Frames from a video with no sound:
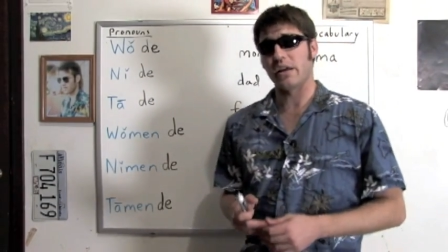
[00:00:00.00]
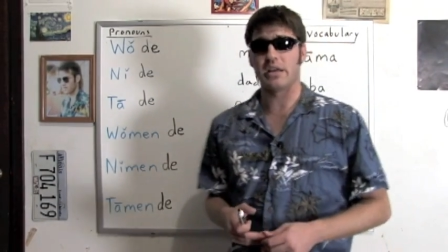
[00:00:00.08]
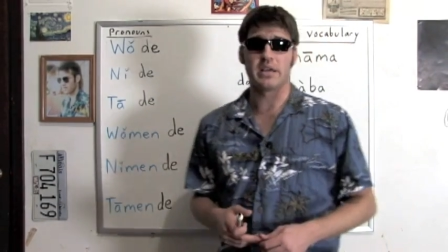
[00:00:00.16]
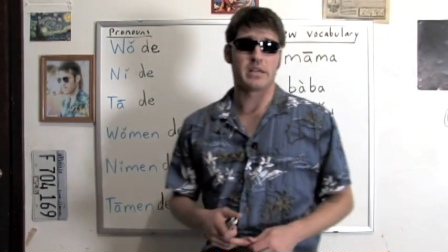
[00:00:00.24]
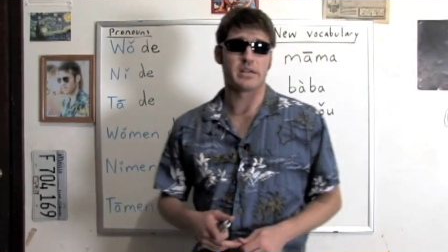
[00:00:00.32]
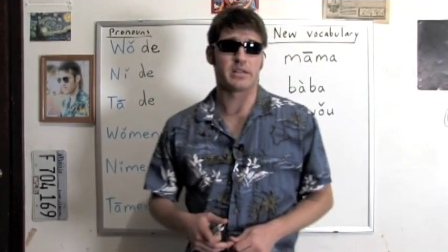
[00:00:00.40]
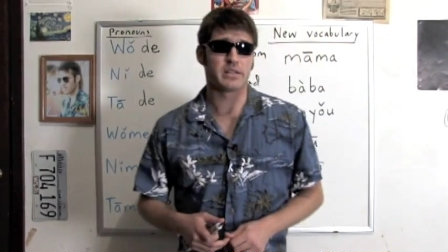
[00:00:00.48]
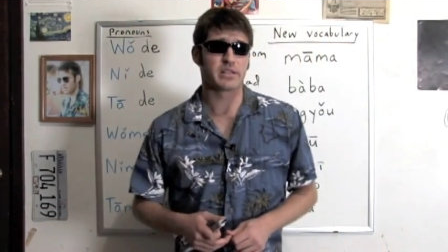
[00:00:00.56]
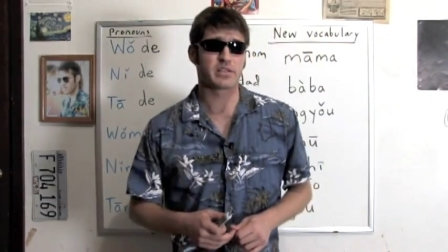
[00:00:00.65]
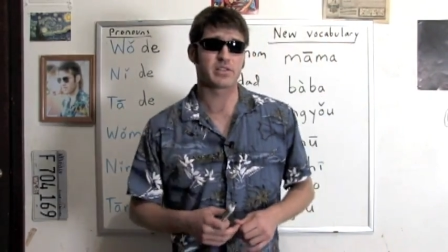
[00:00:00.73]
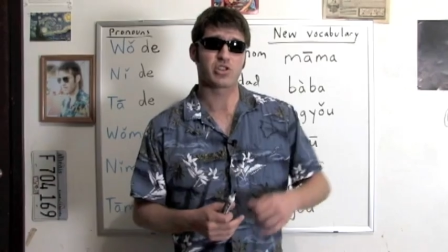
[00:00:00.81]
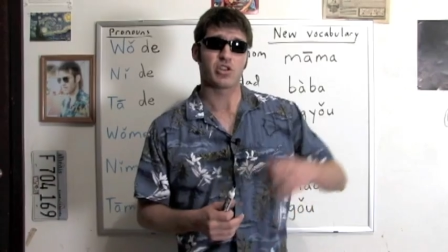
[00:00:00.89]

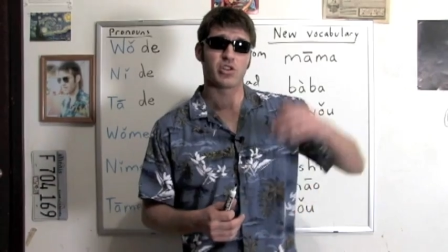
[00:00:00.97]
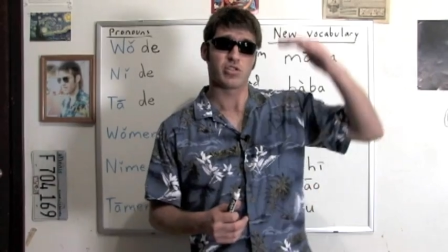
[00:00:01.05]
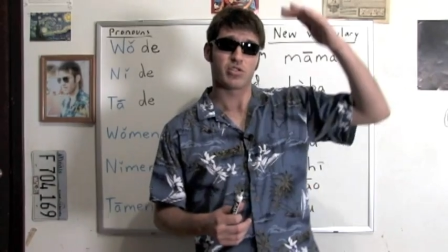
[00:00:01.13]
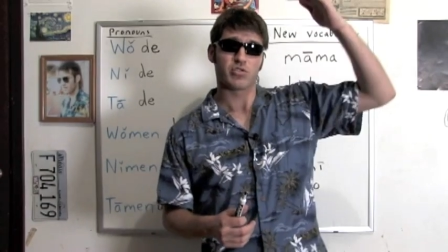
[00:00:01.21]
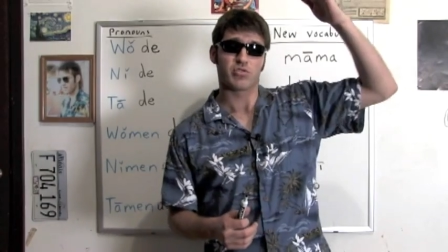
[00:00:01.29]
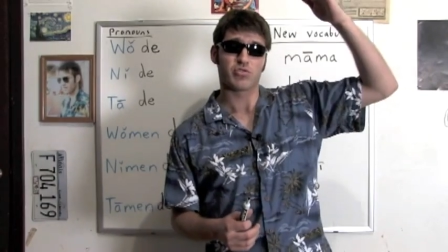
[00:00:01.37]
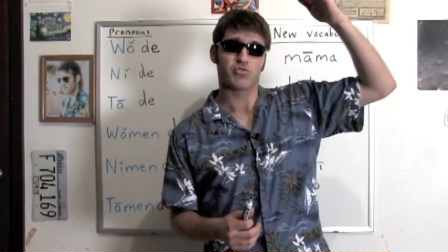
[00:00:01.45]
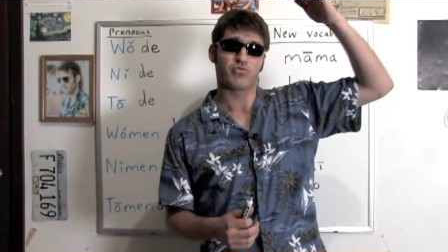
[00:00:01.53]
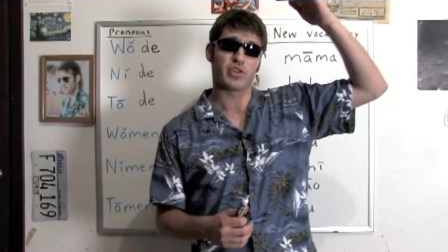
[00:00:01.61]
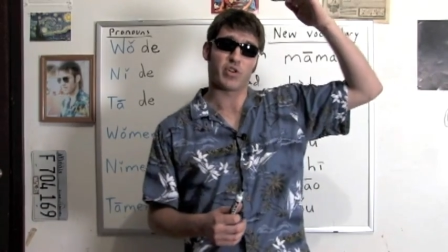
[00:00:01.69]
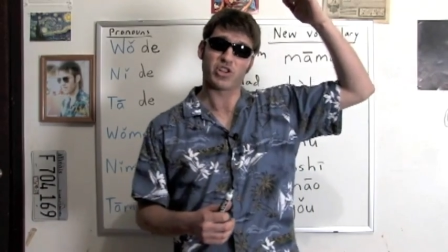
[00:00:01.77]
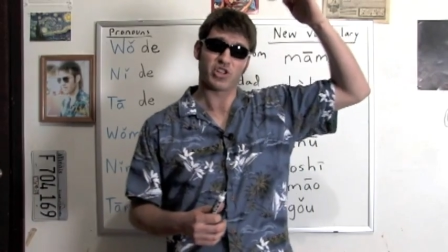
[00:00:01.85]
is
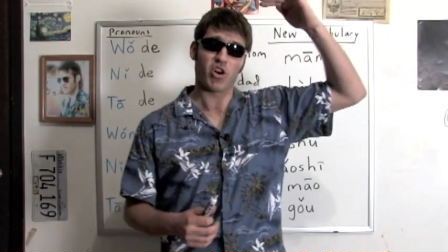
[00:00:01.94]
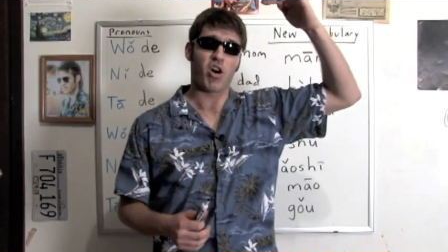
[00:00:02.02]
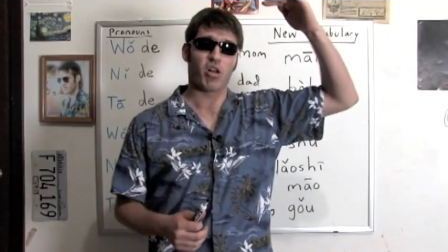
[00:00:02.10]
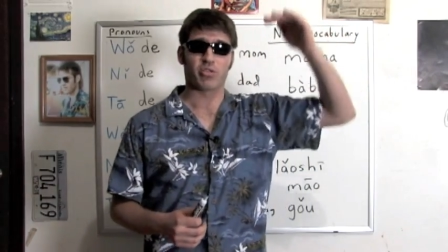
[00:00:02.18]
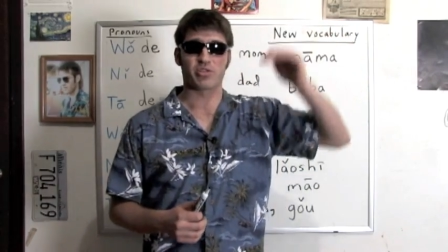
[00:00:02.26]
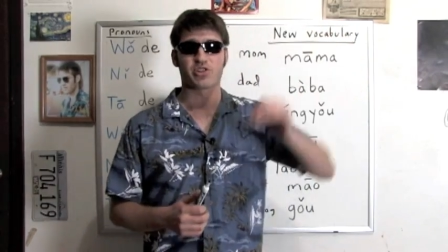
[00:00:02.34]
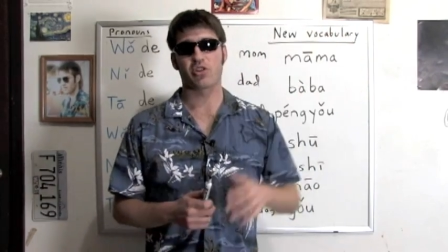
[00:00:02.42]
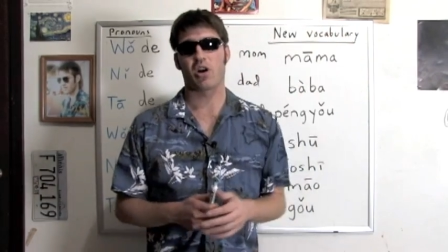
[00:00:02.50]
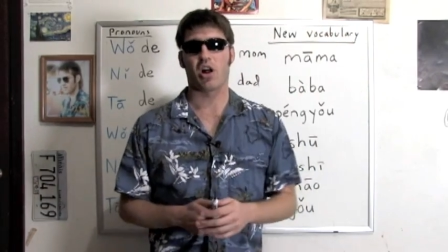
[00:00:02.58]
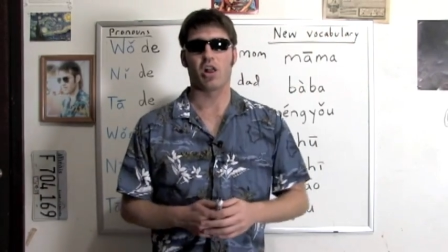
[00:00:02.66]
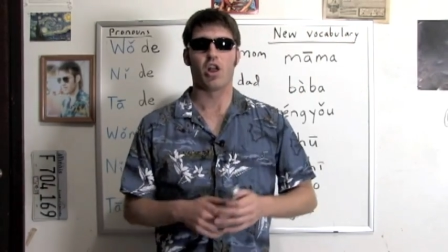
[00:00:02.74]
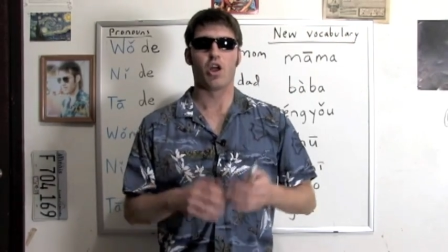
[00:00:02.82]
very tall or is
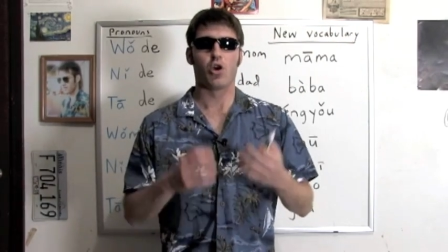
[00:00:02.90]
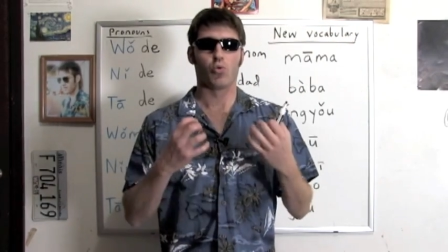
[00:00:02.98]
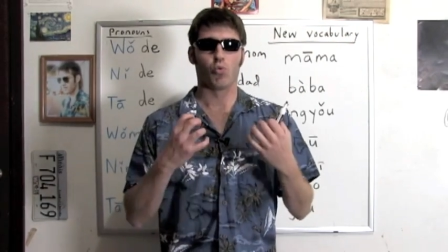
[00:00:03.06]
tall.